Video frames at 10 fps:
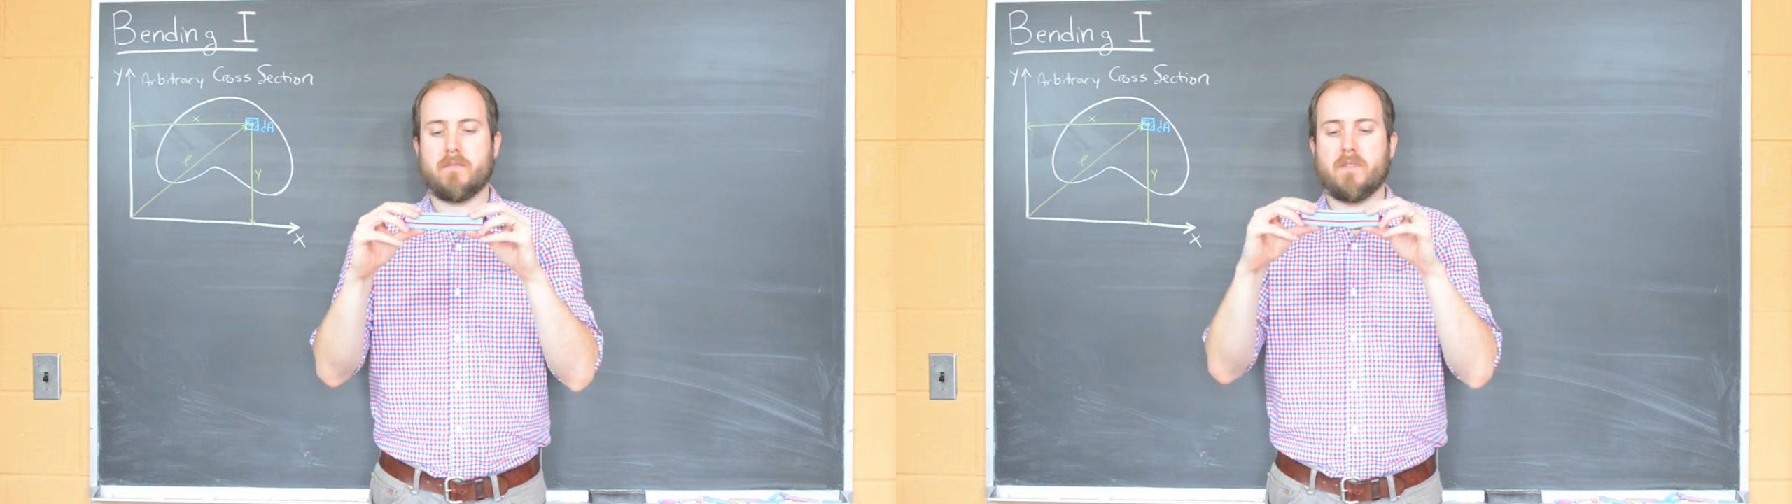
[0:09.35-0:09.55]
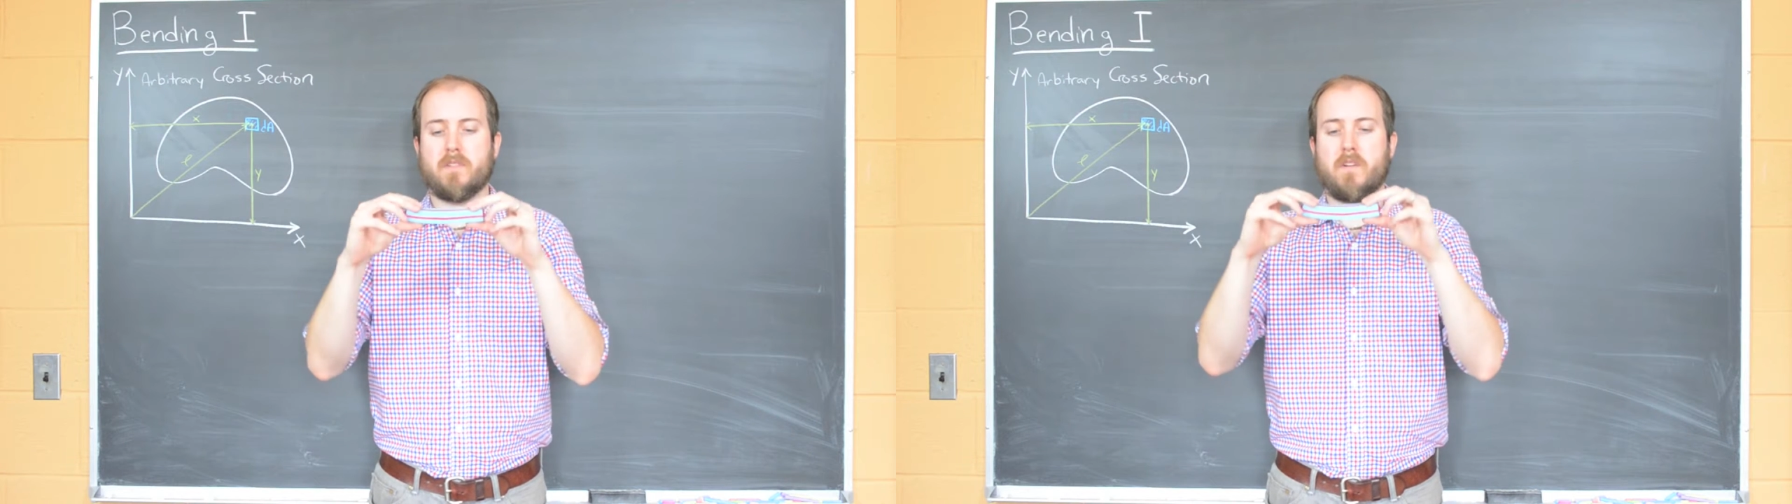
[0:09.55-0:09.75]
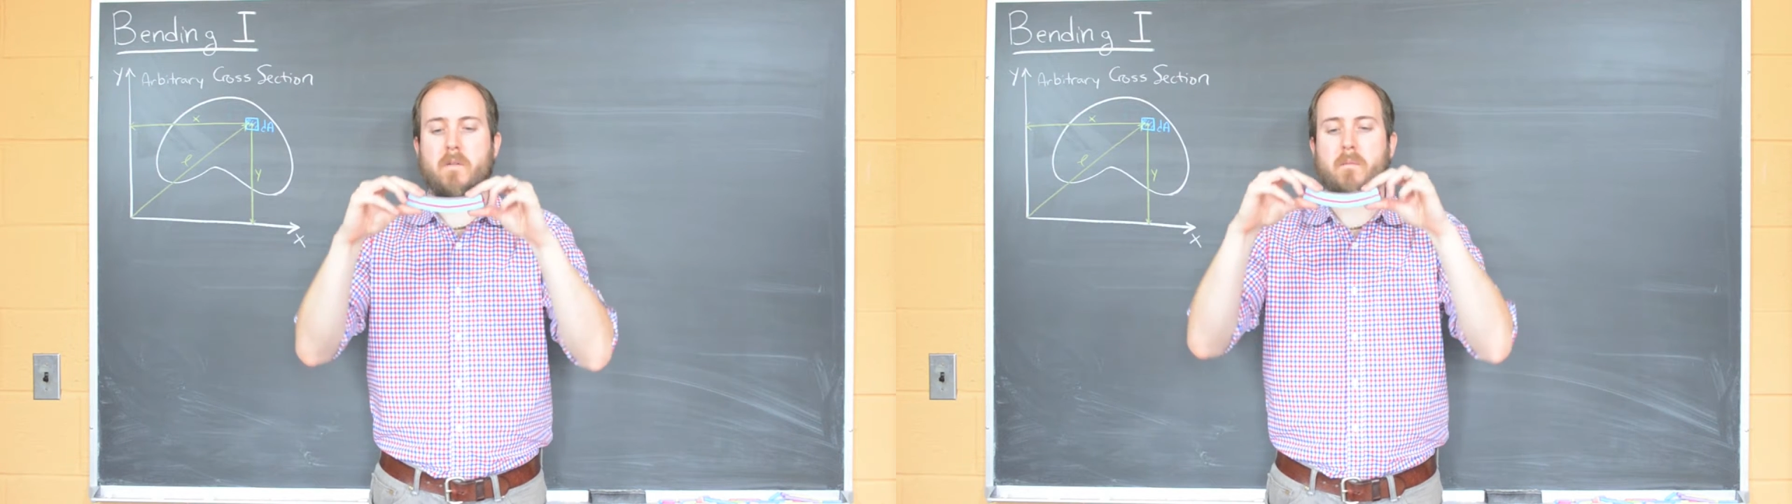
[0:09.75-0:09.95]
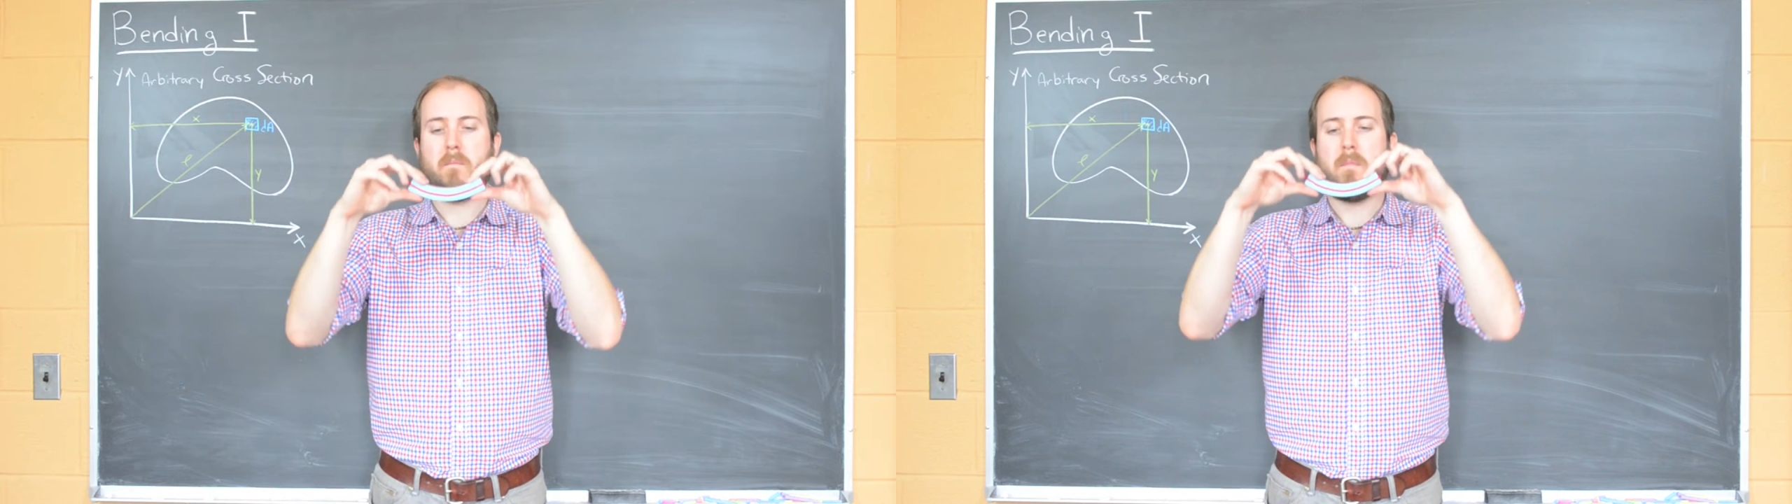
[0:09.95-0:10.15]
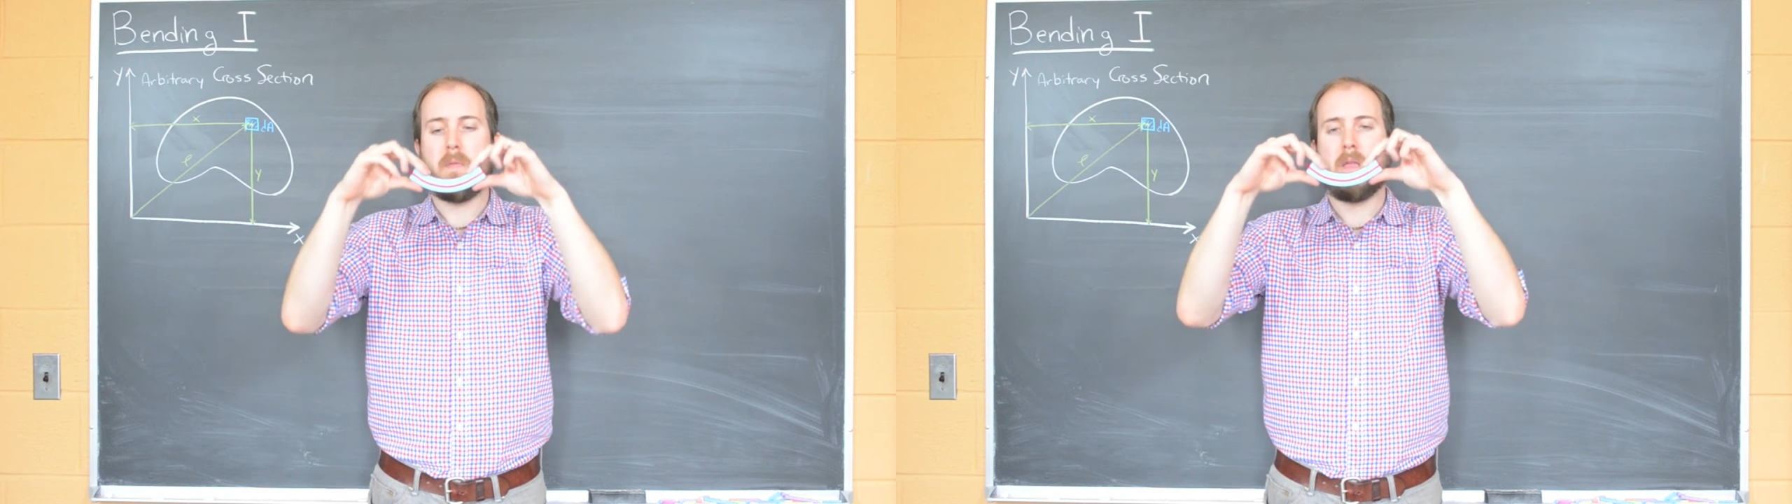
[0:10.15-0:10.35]
And so,
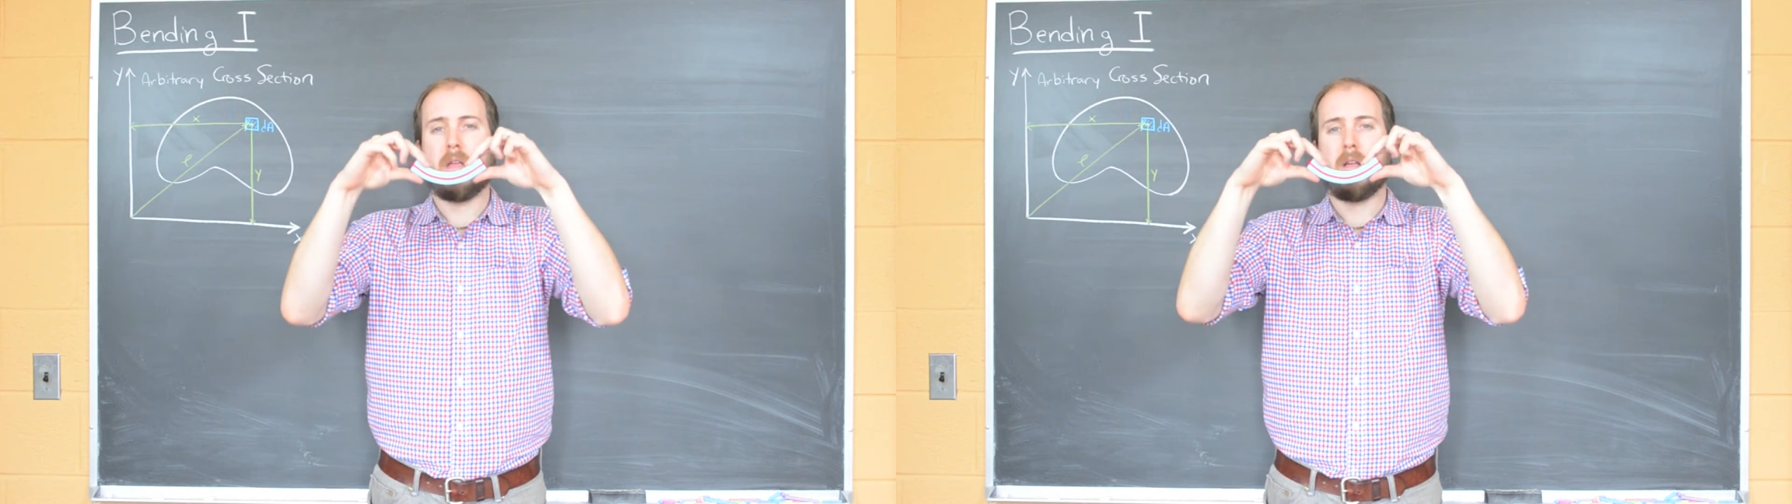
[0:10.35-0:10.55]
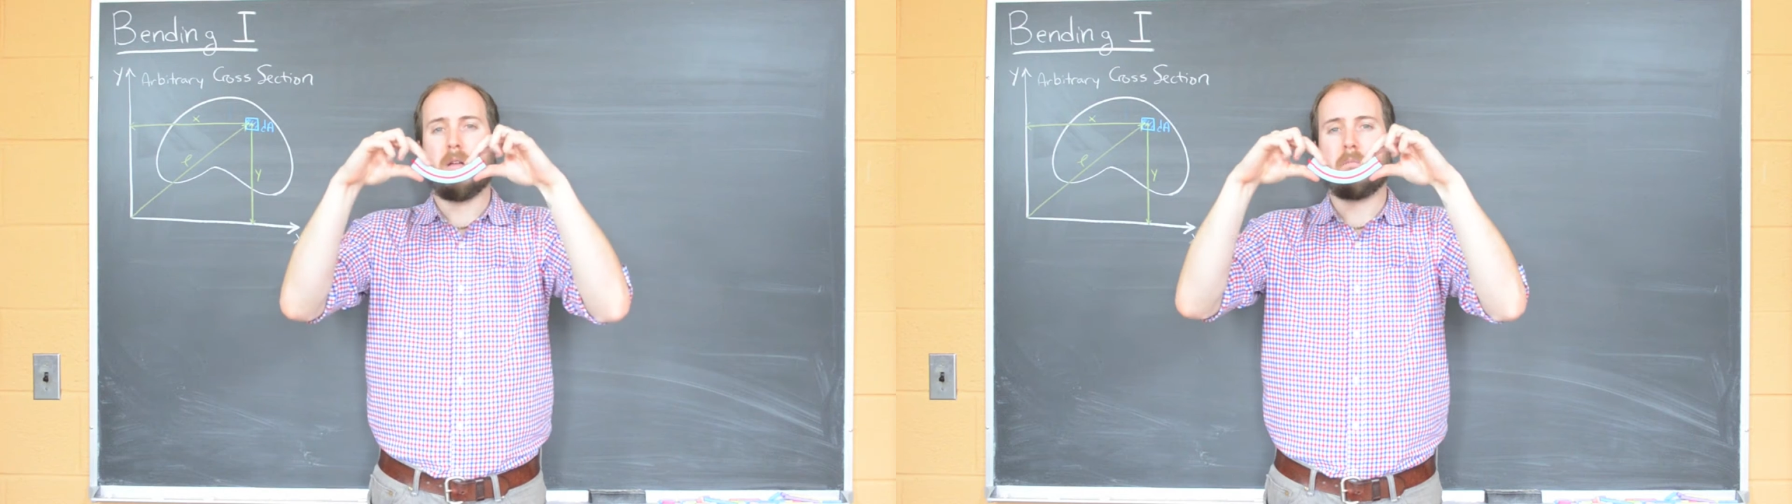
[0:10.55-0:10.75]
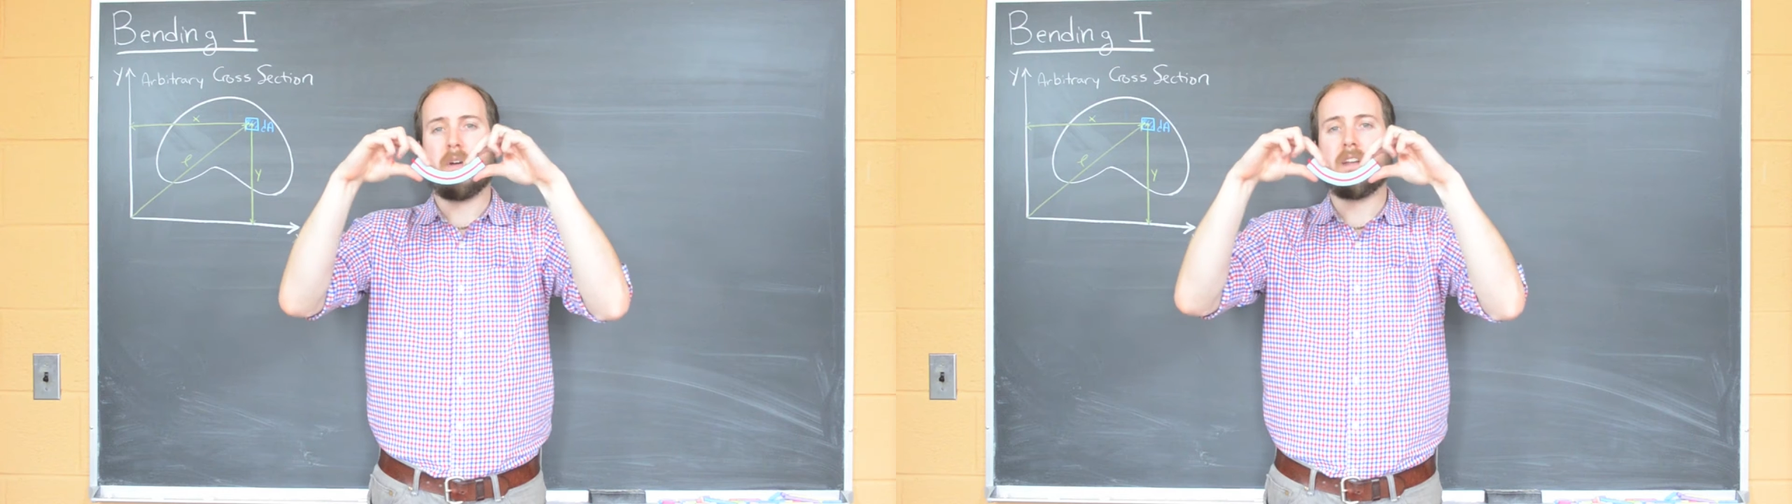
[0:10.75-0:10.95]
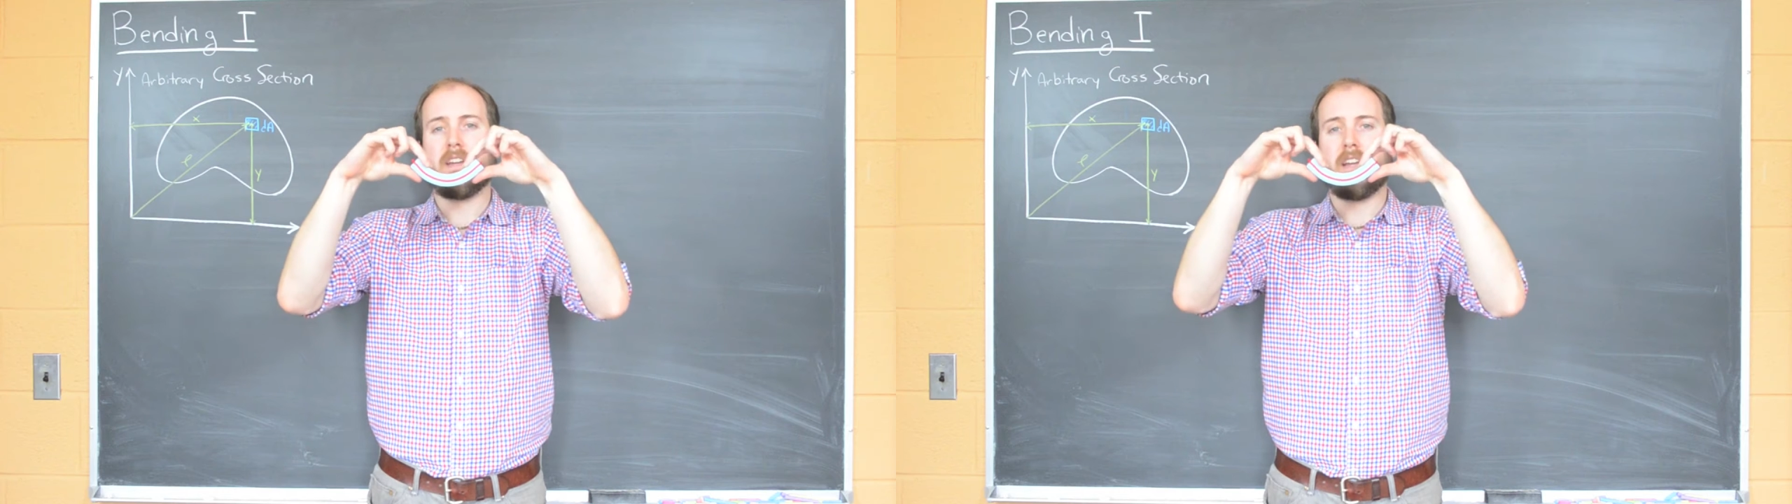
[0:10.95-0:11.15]
bending